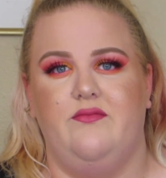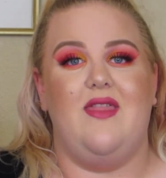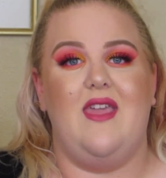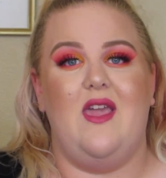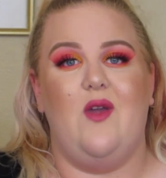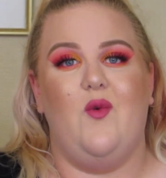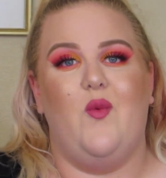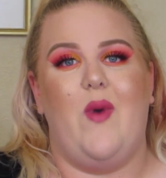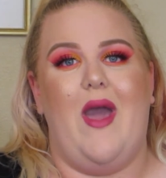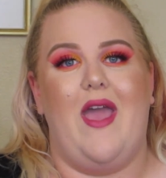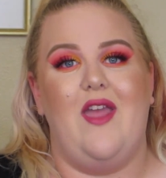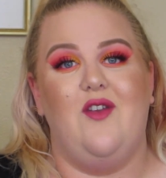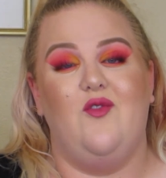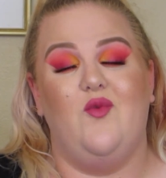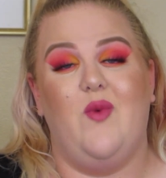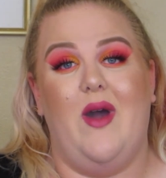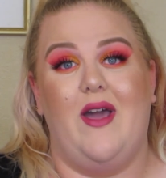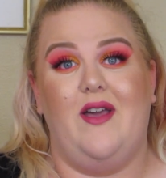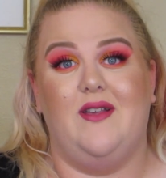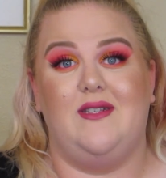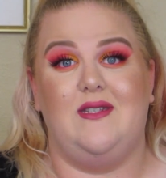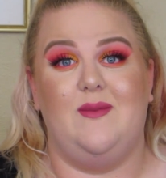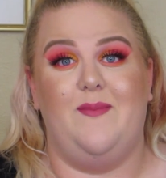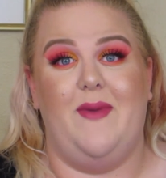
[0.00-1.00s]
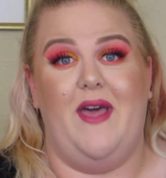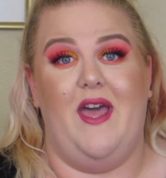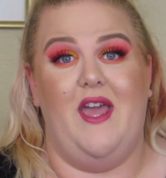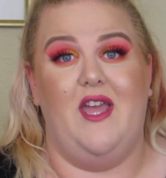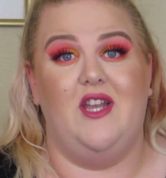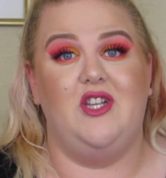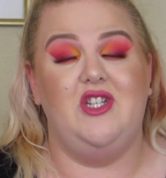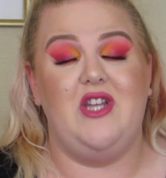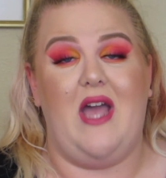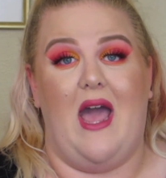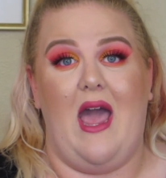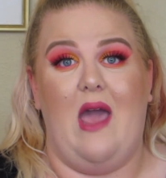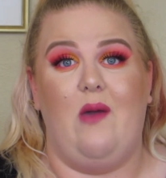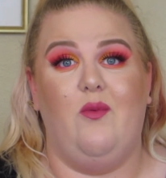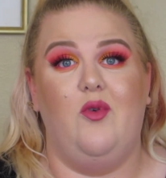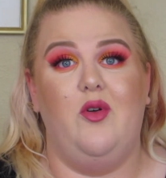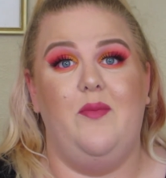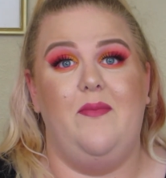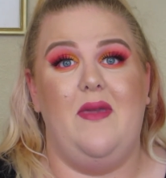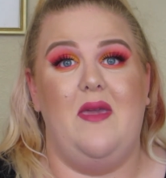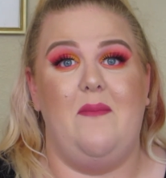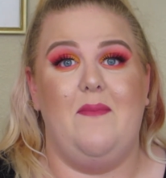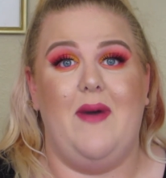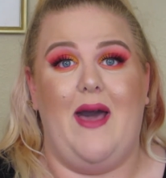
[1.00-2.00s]
The Wet n Wild sponge, I
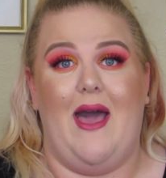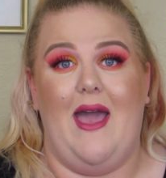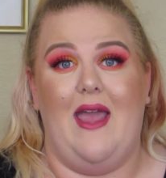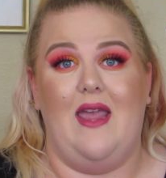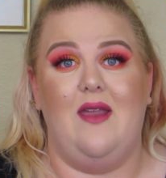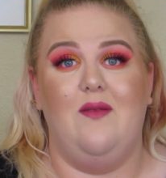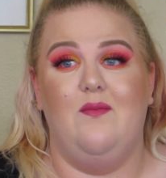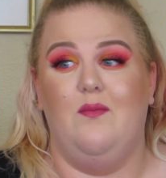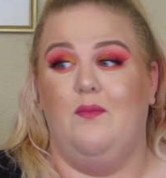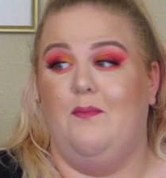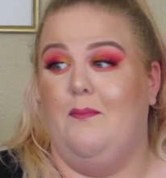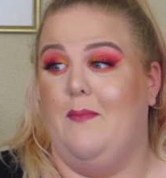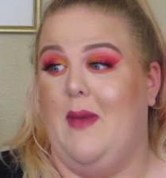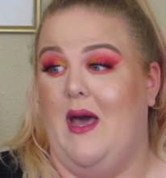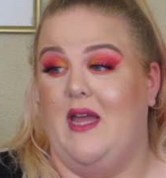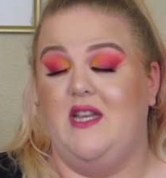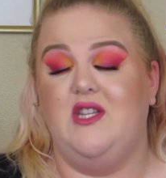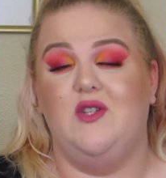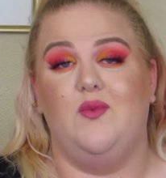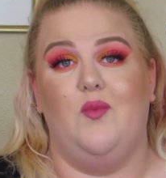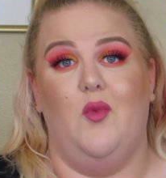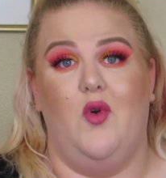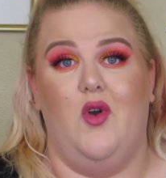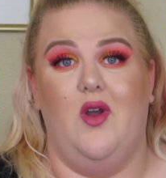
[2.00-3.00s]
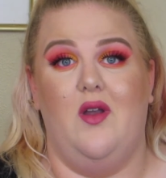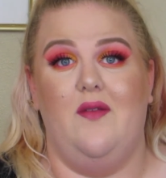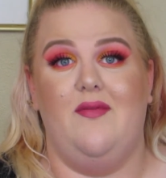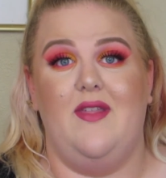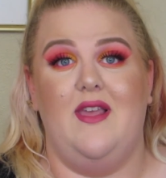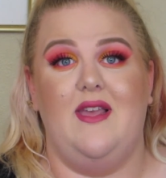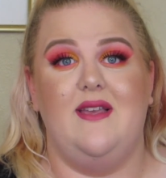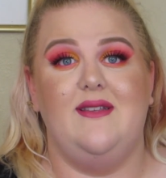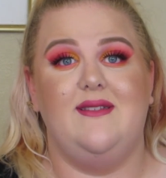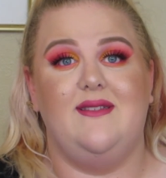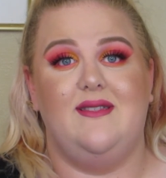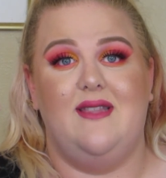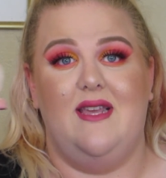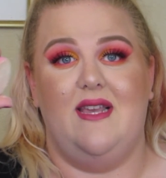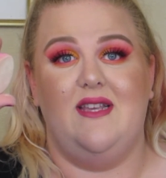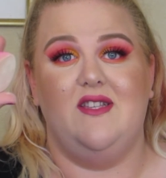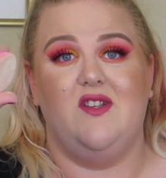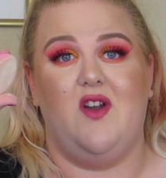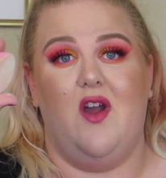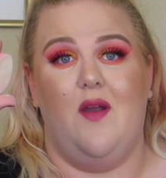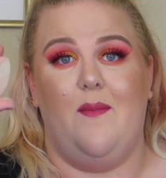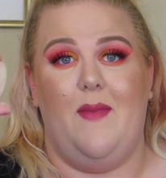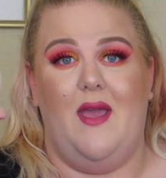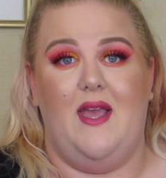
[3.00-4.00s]
will be buying much more of these. These
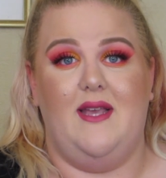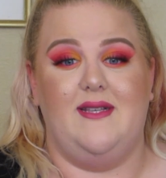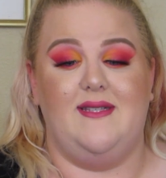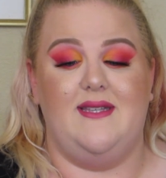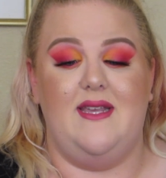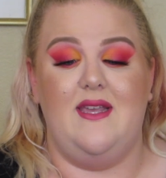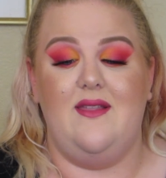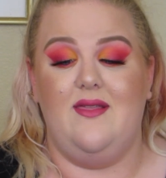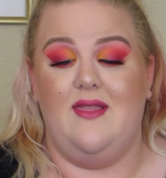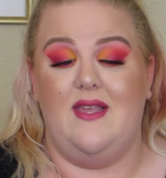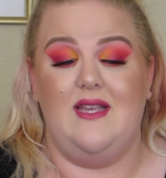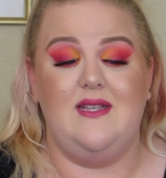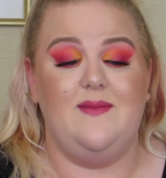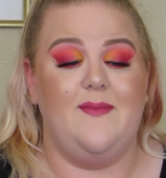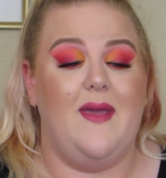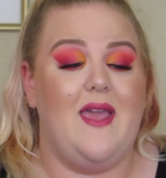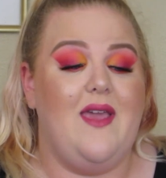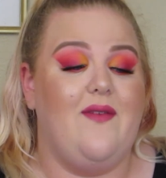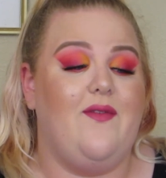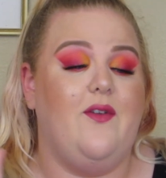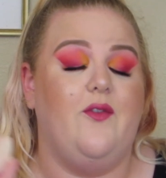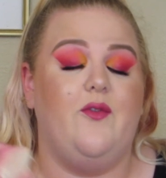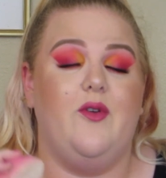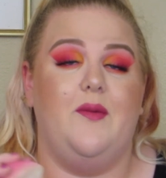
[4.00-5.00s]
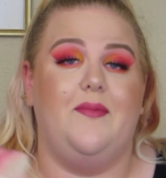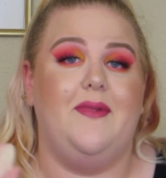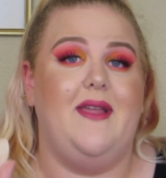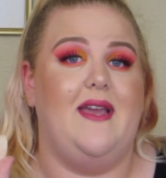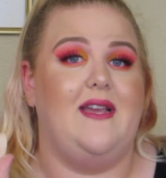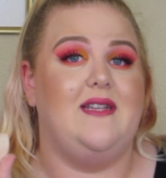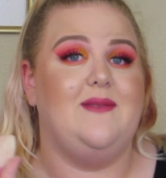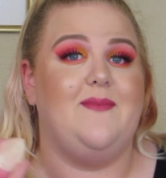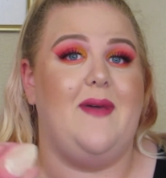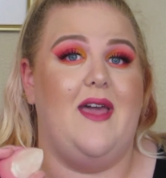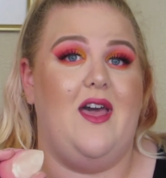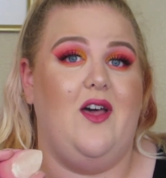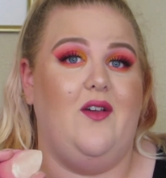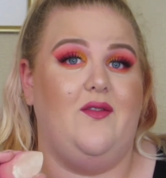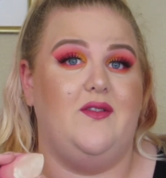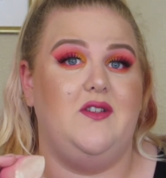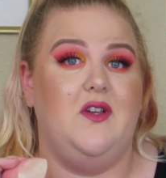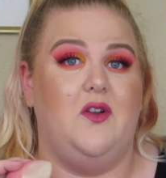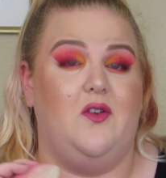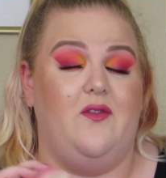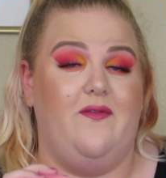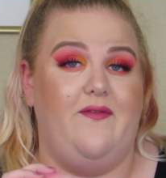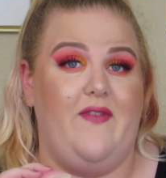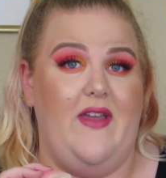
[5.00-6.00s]
are amazing. These might even replace my e.l.f.
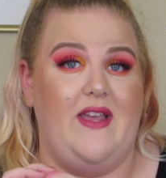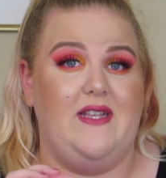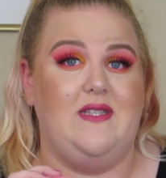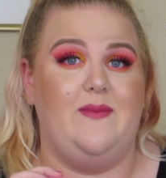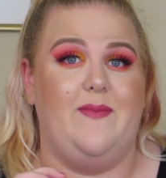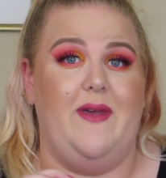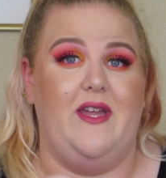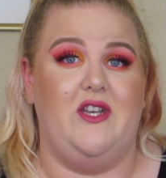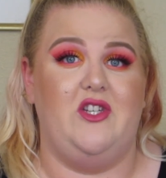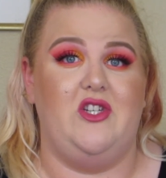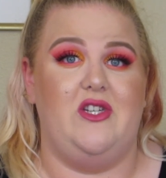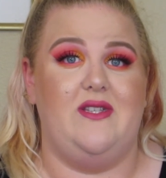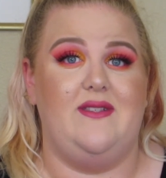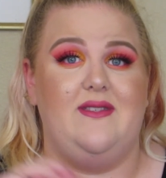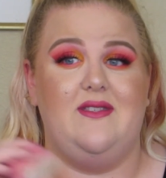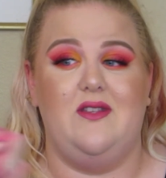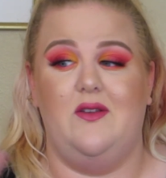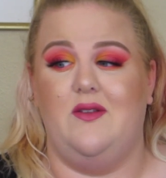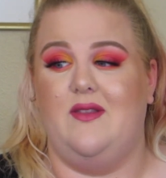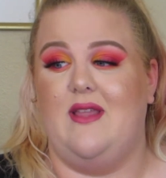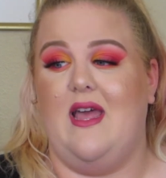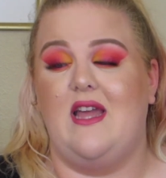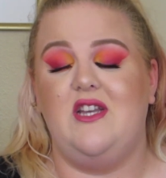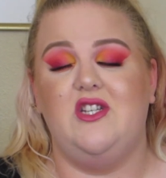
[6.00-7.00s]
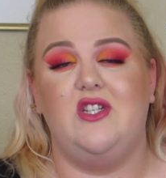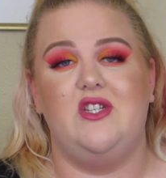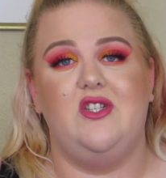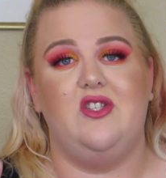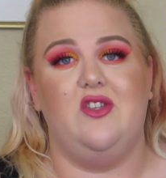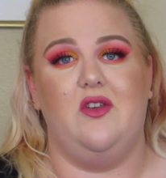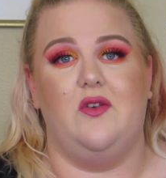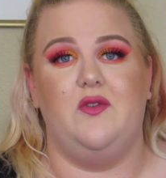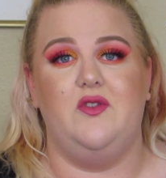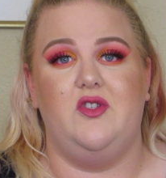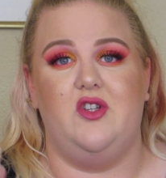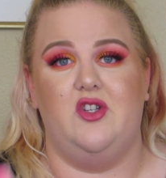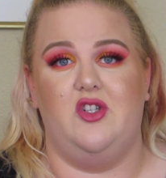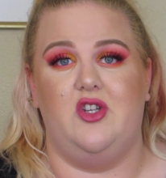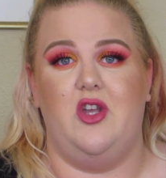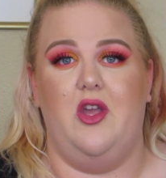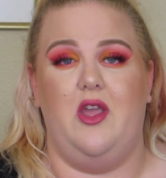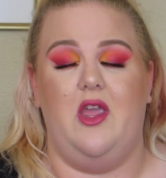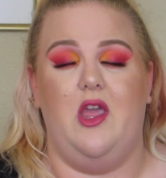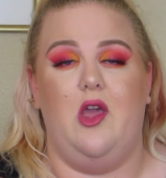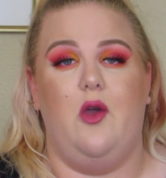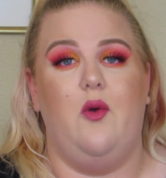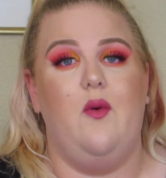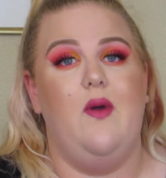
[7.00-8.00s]
Total Face sponges. So that just goes to show
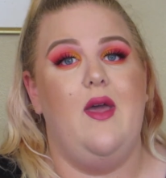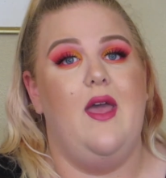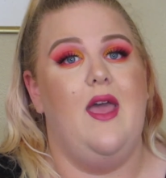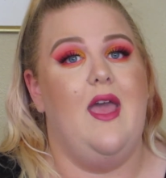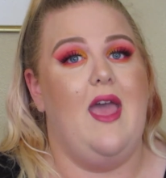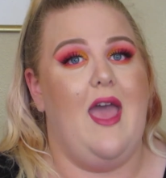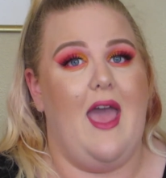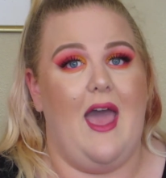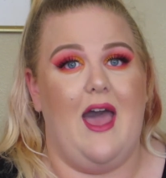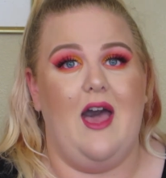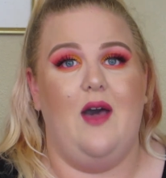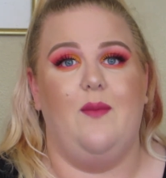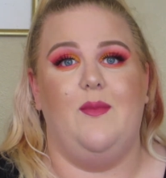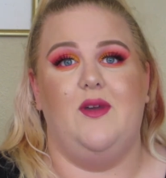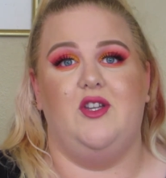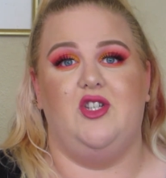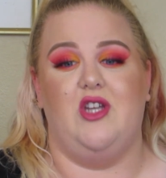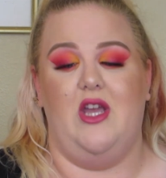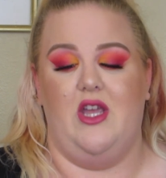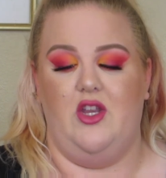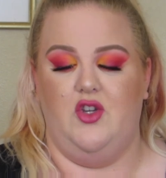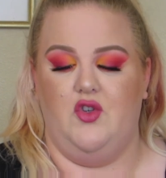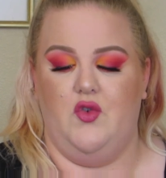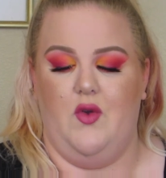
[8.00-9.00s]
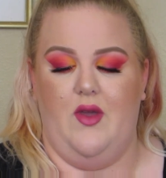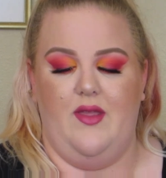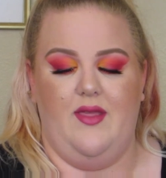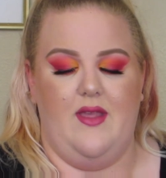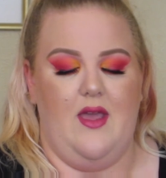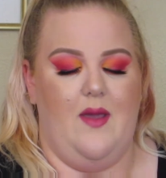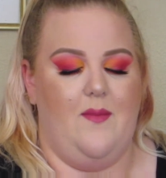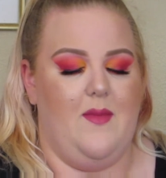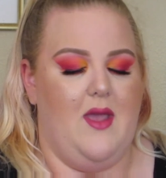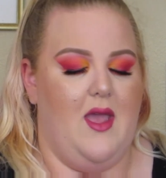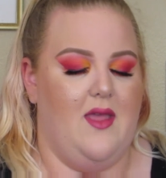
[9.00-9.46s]
you how much I enjoyed them.